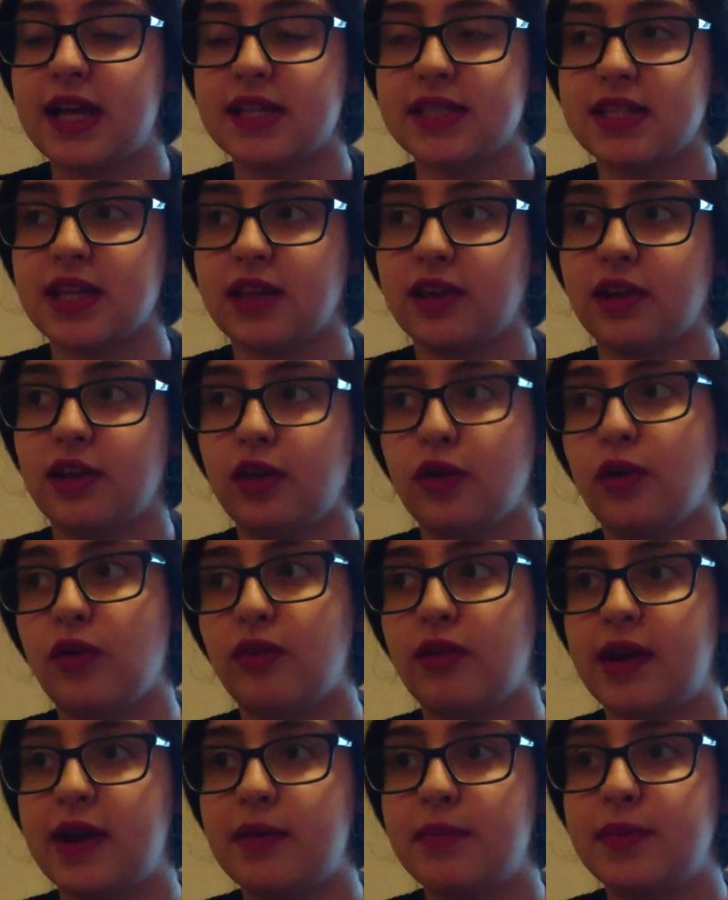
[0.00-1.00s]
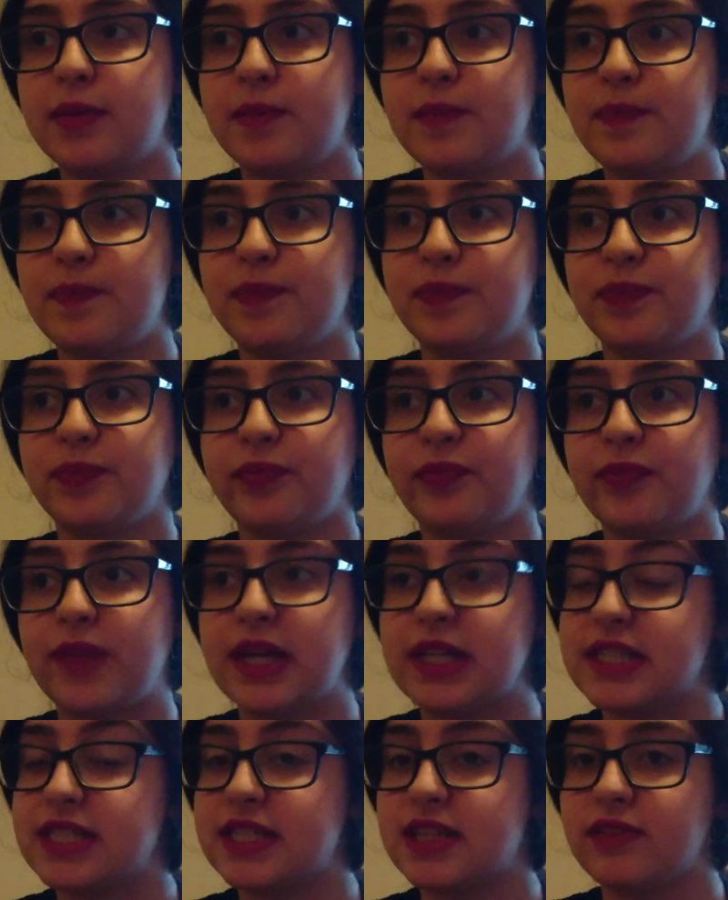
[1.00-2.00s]
has like a knot wrap
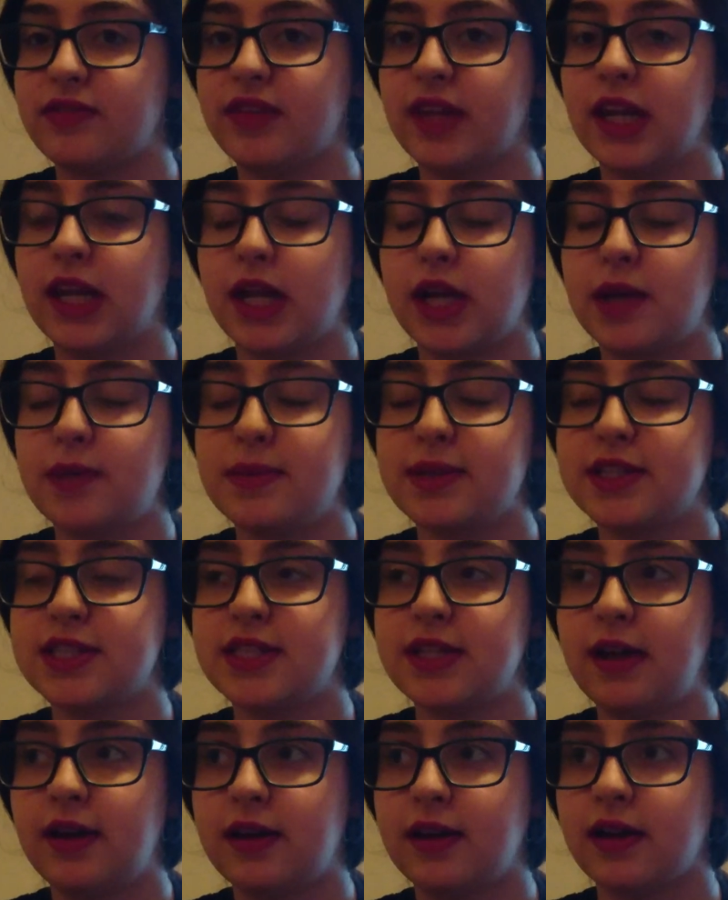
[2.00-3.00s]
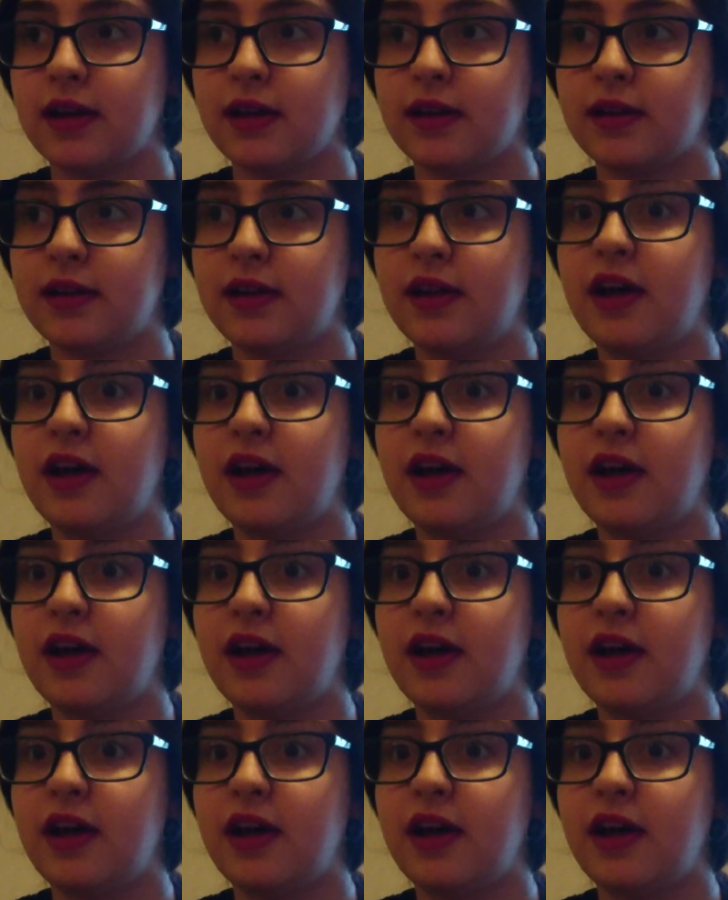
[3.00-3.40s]
and stuff in, and I'm a sucker.